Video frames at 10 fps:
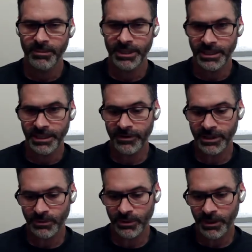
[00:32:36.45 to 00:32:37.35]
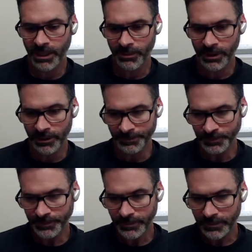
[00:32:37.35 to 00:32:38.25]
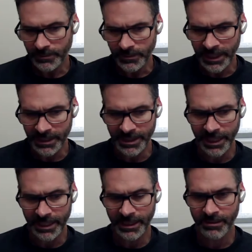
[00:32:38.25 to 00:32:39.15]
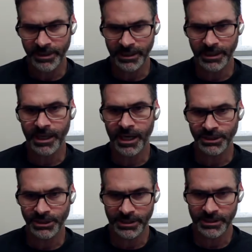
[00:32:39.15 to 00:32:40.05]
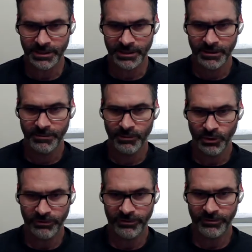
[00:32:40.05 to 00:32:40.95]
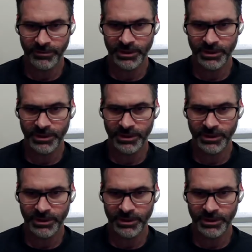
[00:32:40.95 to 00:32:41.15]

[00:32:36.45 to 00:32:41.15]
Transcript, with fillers: But the difference with people is that it can be a conscious move.